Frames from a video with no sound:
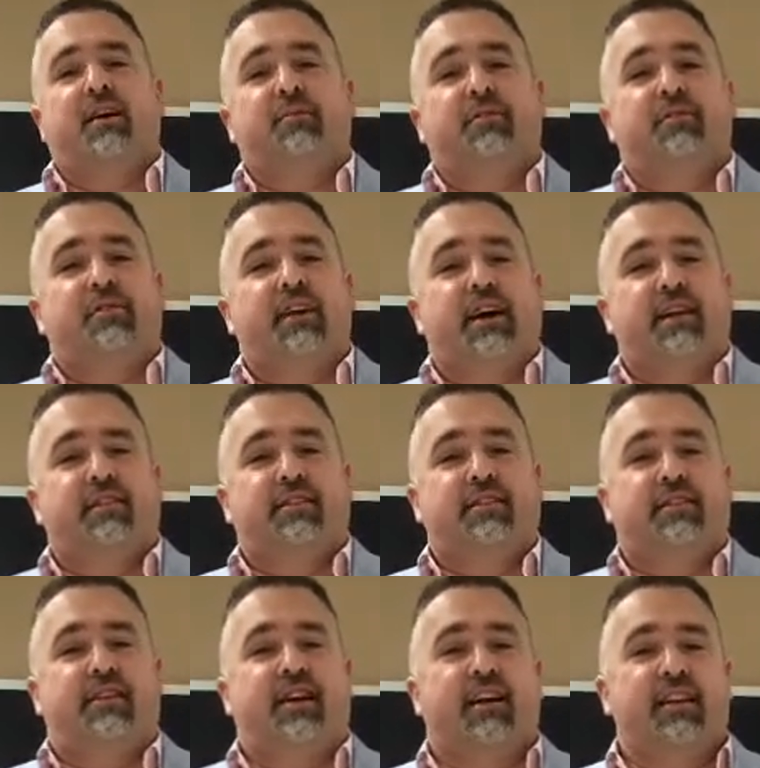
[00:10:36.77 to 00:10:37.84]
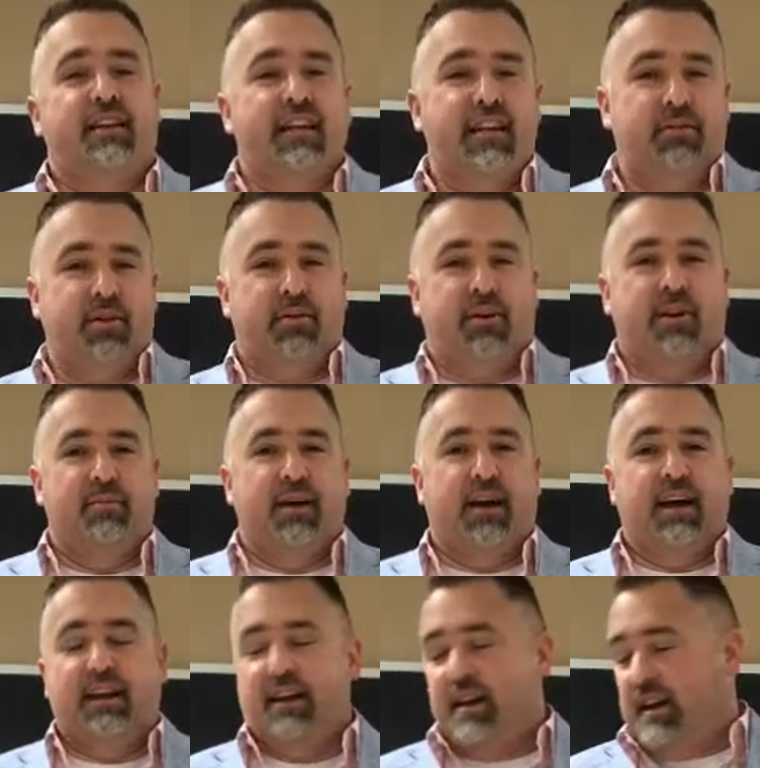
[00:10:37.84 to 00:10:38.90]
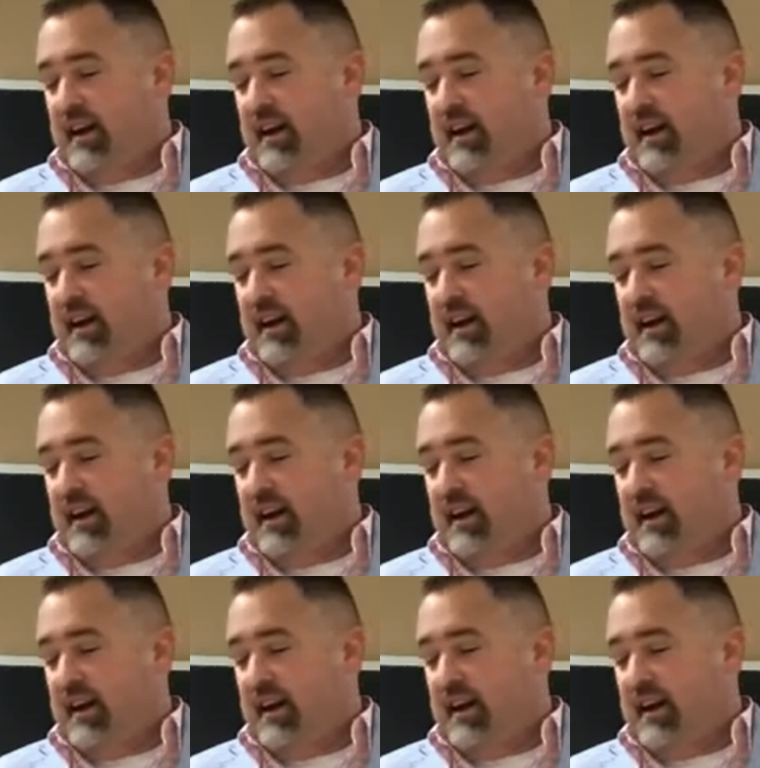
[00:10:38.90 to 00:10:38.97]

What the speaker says: So that's kind of leads me to where I'm at.